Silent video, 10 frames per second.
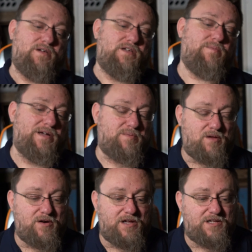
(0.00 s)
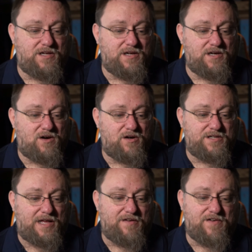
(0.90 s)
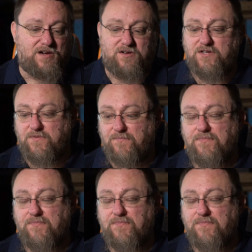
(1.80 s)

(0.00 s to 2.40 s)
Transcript: These are my smaller DC Artist Alley figures.